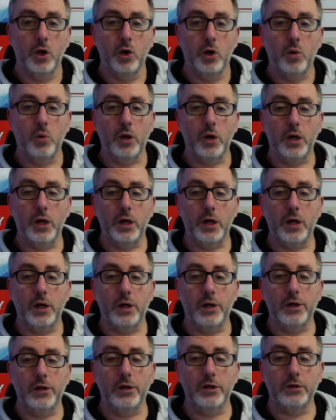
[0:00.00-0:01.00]

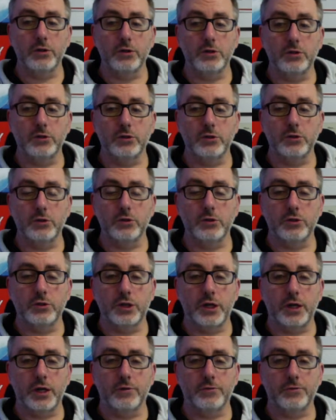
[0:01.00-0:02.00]
Well, good
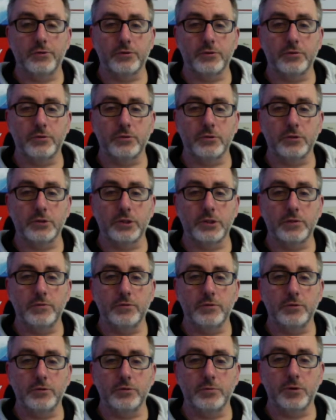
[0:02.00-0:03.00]
afternoon, good
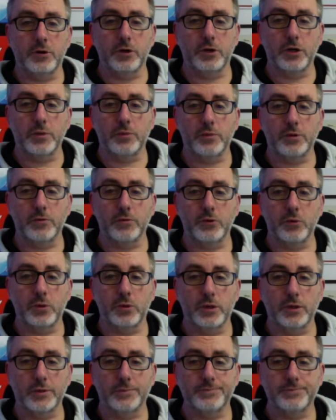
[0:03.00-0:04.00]
evening, good morning, wherever you
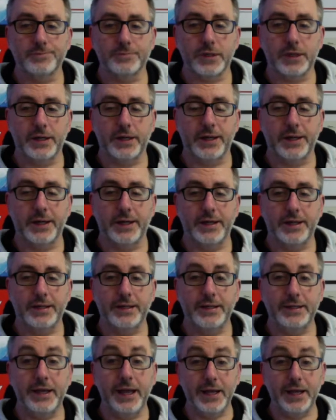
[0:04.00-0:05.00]
are.
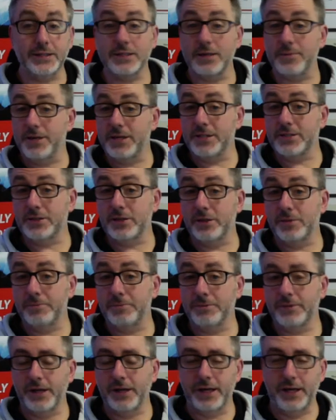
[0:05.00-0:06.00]
Yes, I messed
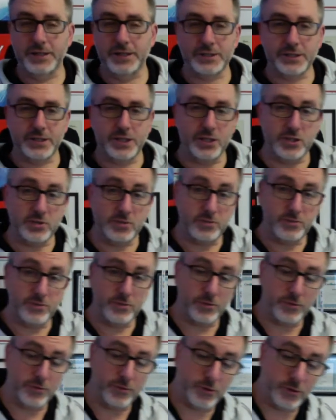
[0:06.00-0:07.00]
up. I had scheduled
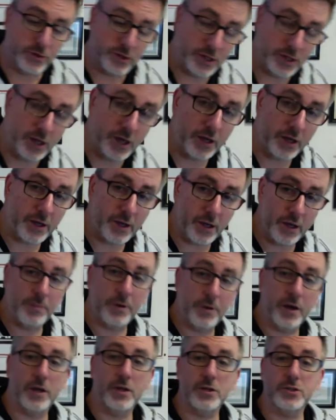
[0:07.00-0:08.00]
for 4 o'clock. I
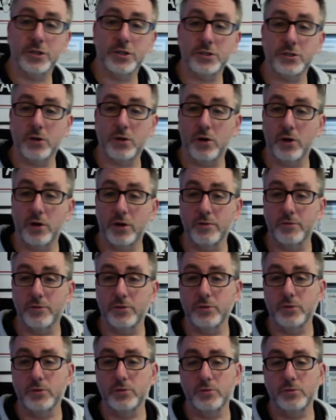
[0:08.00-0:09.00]
apologise to all of you
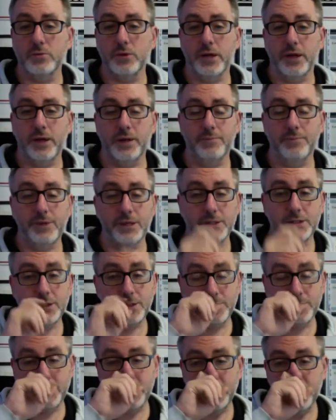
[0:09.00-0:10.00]
who
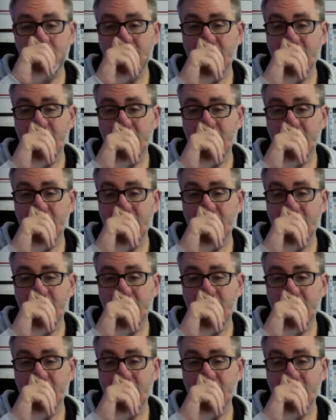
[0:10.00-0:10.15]
messaged me.